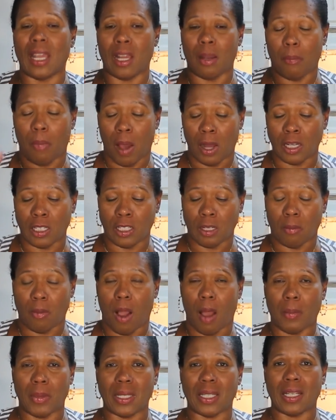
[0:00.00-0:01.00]
and I bought a
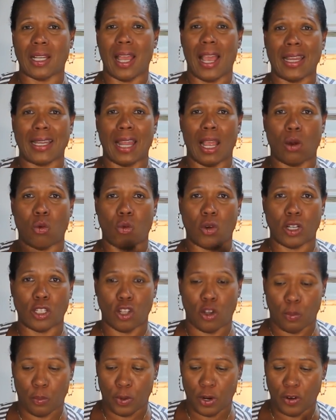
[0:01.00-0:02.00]
thermometer, and that worked
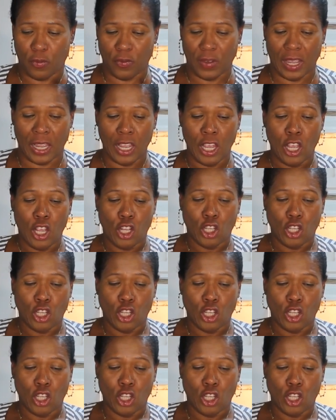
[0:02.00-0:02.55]
out perfect.